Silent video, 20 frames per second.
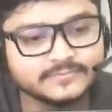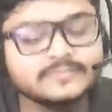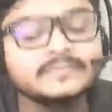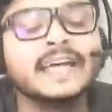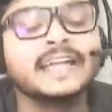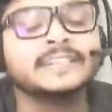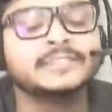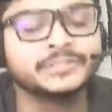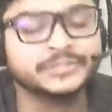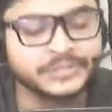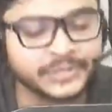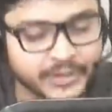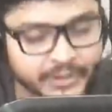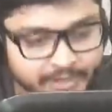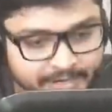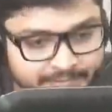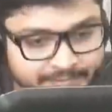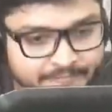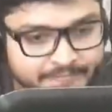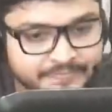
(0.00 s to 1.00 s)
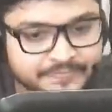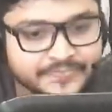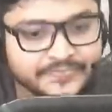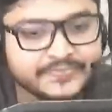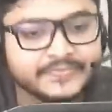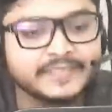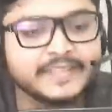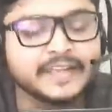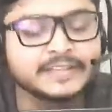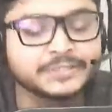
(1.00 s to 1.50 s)
That's good.
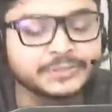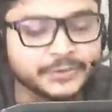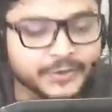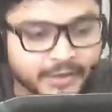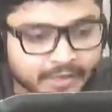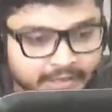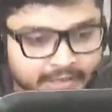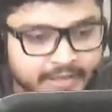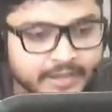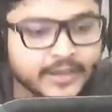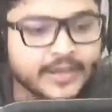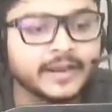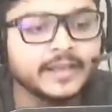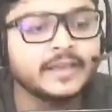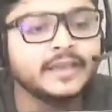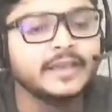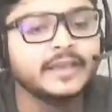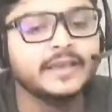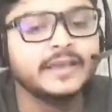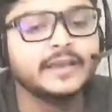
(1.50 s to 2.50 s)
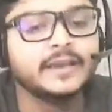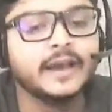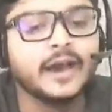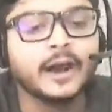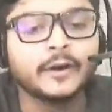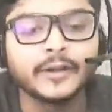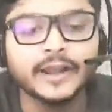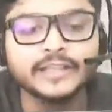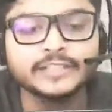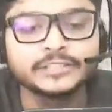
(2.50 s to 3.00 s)
That's really good.
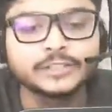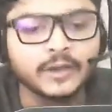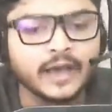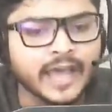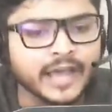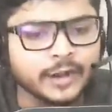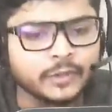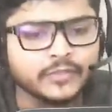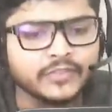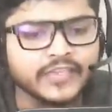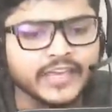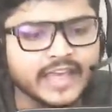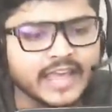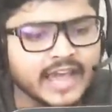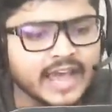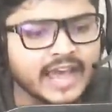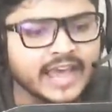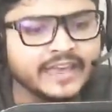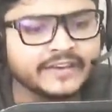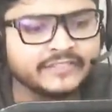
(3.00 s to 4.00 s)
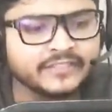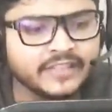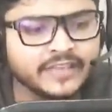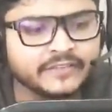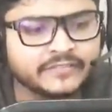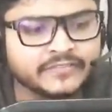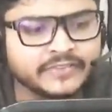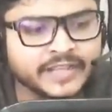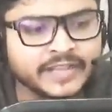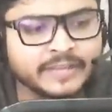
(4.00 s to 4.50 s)
All right, so I don't think I have
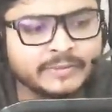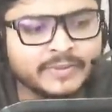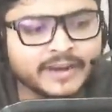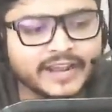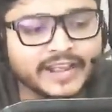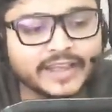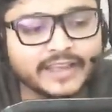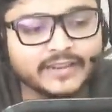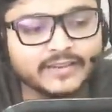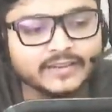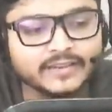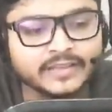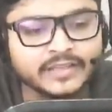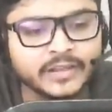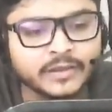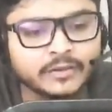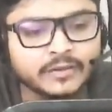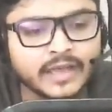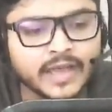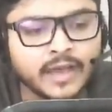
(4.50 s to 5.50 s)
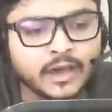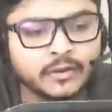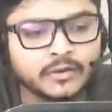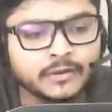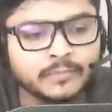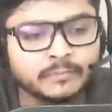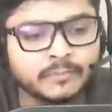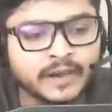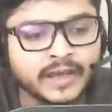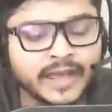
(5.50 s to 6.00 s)
left anybody,
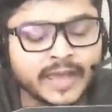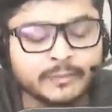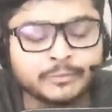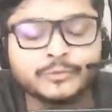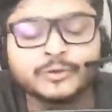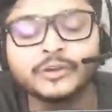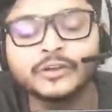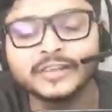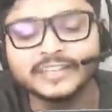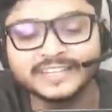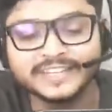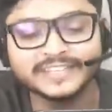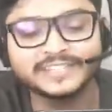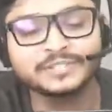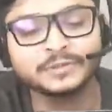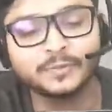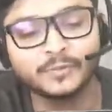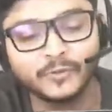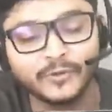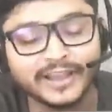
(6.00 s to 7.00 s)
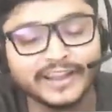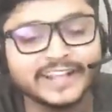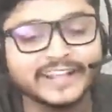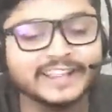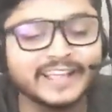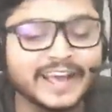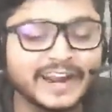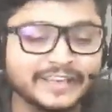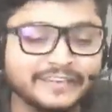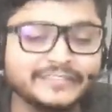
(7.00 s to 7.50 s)
out, but I'm really
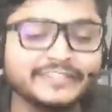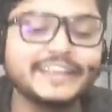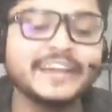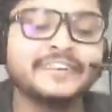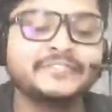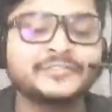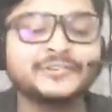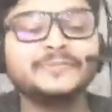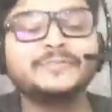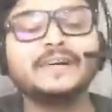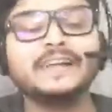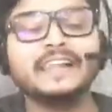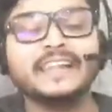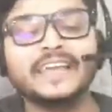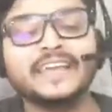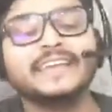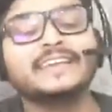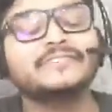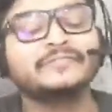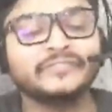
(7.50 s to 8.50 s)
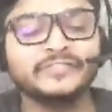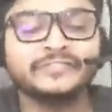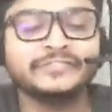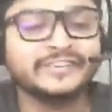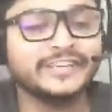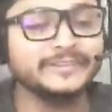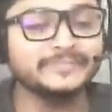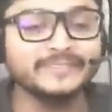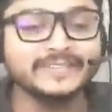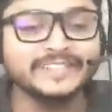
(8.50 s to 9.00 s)
disappointed that even after my like
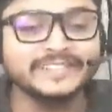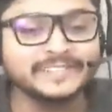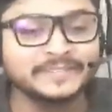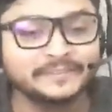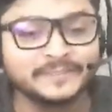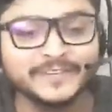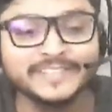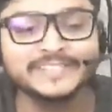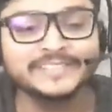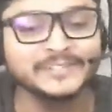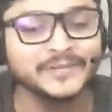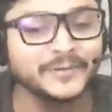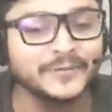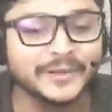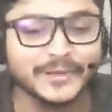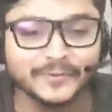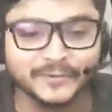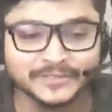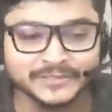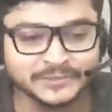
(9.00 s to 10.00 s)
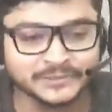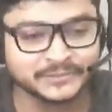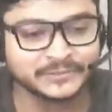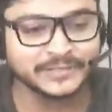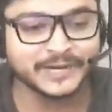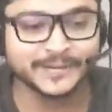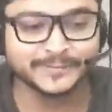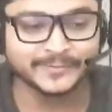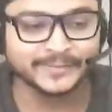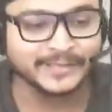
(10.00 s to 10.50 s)
15-minute speech, nobody wants to
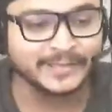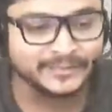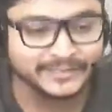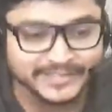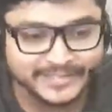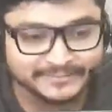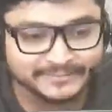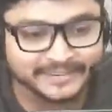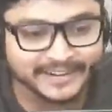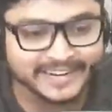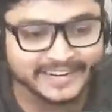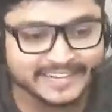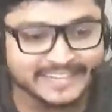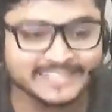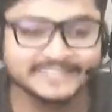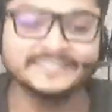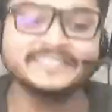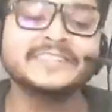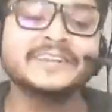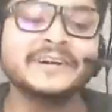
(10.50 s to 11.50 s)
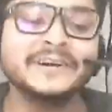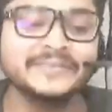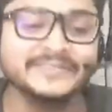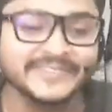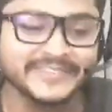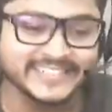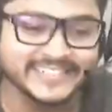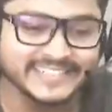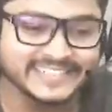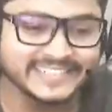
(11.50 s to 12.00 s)
start up a clothing brand. I mean, come
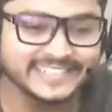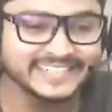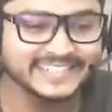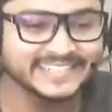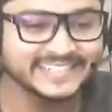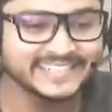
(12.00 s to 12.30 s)
on.